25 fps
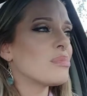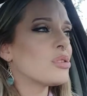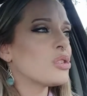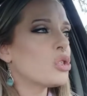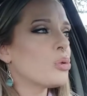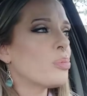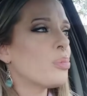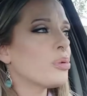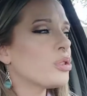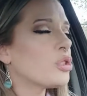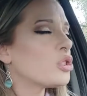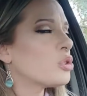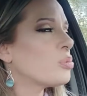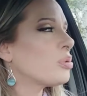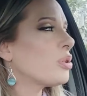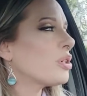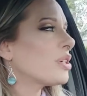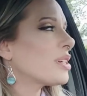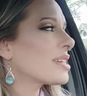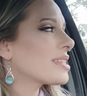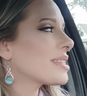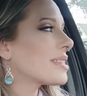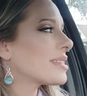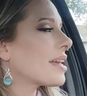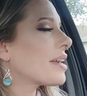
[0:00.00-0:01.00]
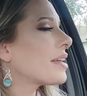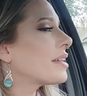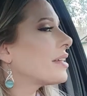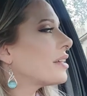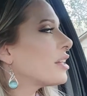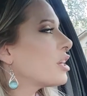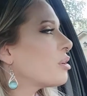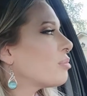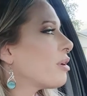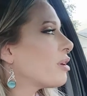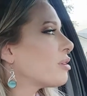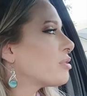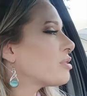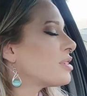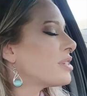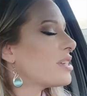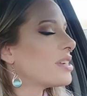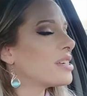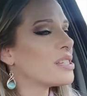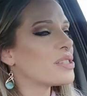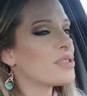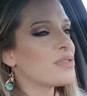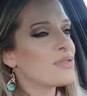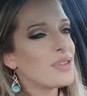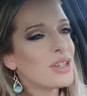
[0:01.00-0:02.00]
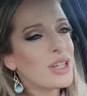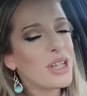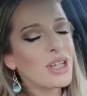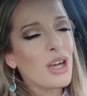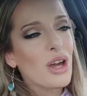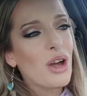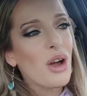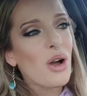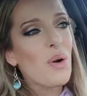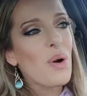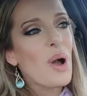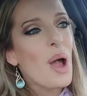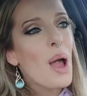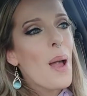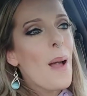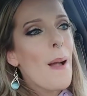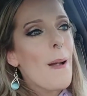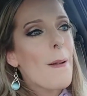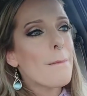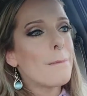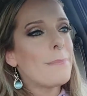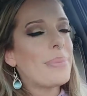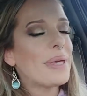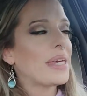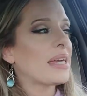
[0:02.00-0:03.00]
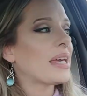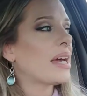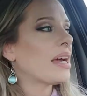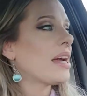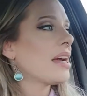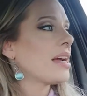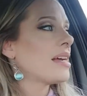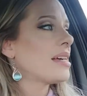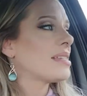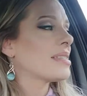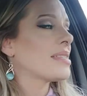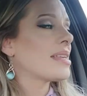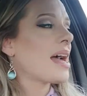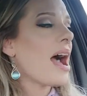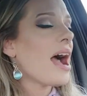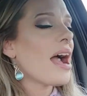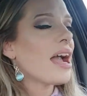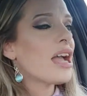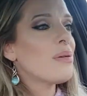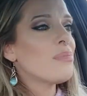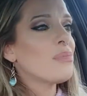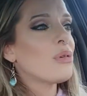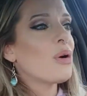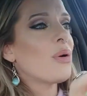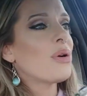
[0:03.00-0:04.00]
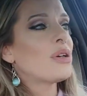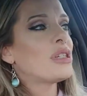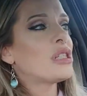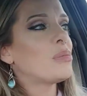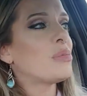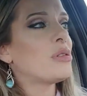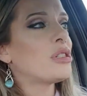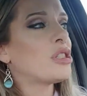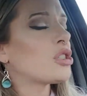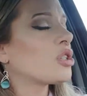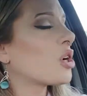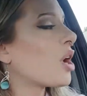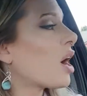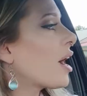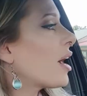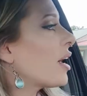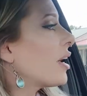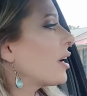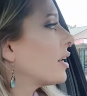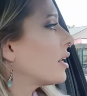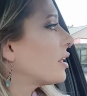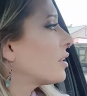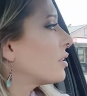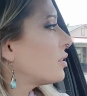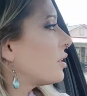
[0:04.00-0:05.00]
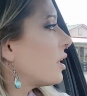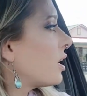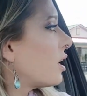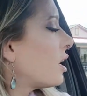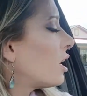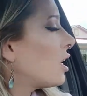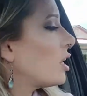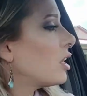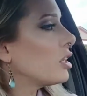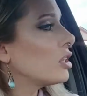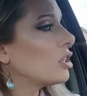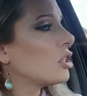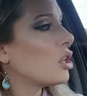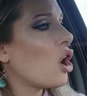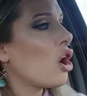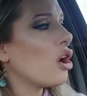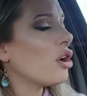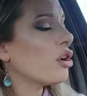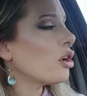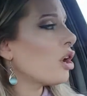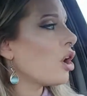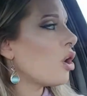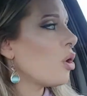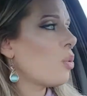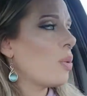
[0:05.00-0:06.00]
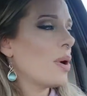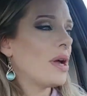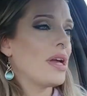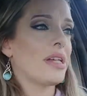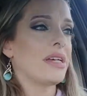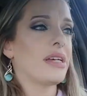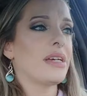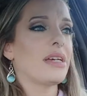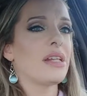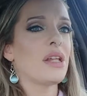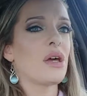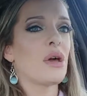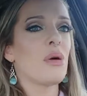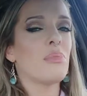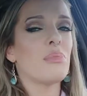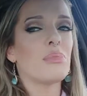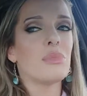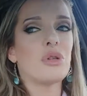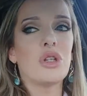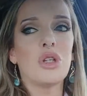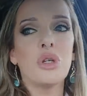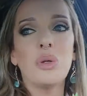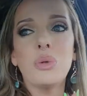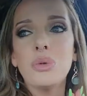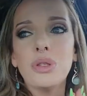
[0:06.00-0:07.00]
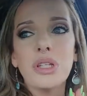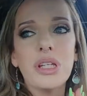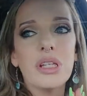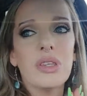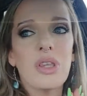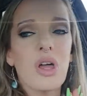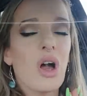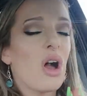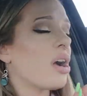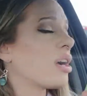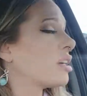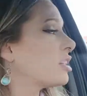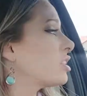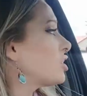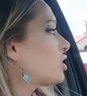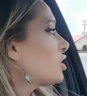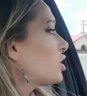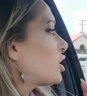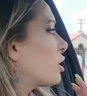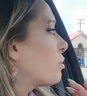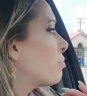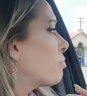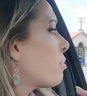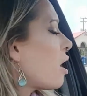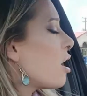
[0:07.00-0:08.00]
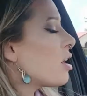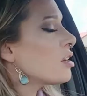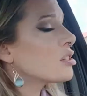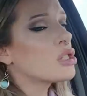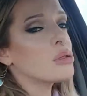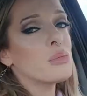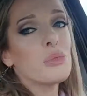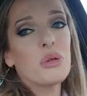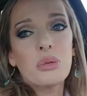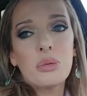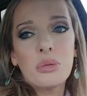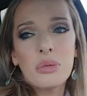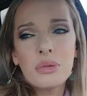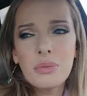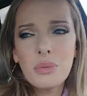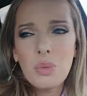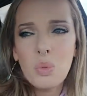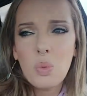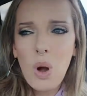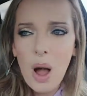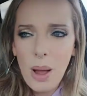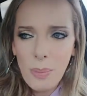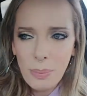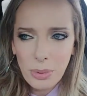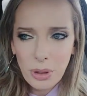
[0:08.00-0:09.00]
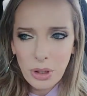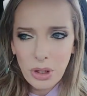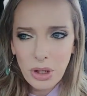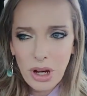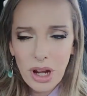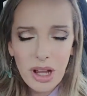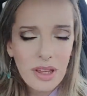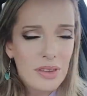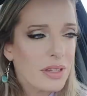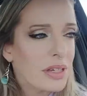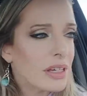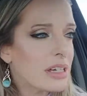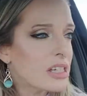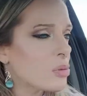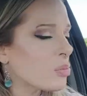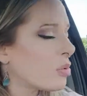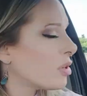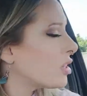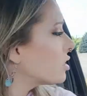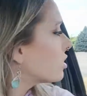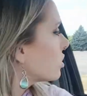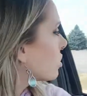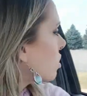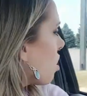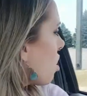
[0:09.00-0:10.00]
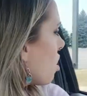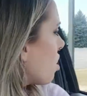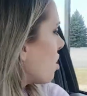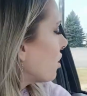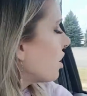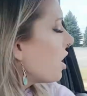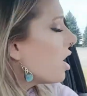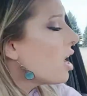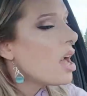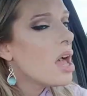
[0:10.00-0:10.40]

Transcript: super duper excited about today's video because I am going to be trying the long awaited, newly launched Impossible Whopper, I think is what it's called,